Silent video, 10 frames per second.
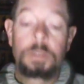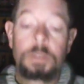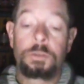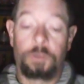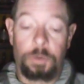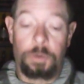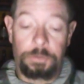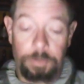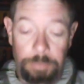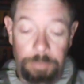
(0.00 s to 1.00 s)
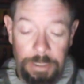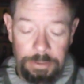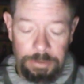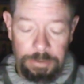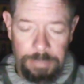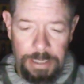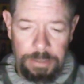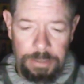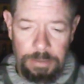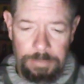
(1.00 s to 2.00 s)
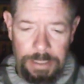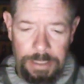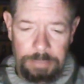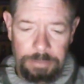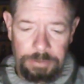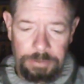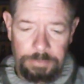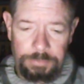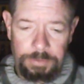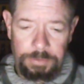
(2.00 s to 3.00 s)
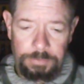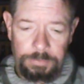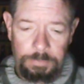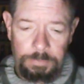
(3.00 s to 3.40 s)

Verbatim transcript: So it's the blended American American blended whiskeys.